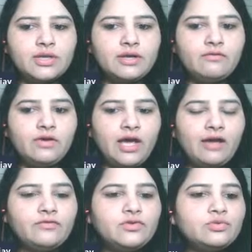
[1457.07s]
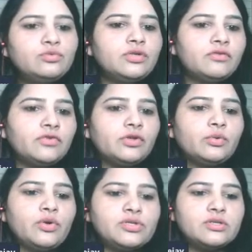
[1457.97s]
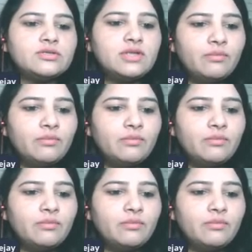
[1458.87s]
Like we have two different questions.